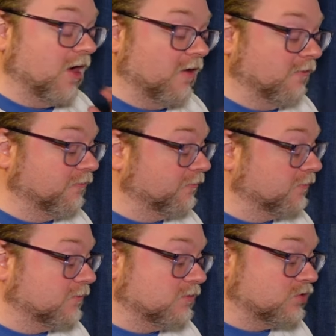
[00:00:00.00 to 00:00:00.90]
of
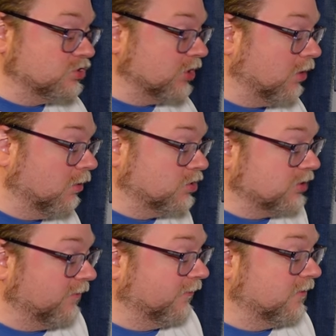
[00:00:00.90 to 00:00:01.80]
Joe
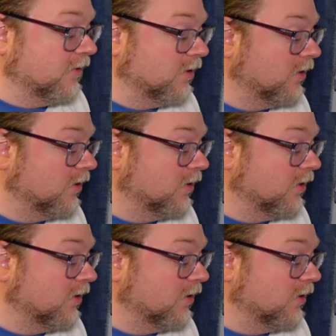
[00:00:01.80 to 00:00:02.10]
just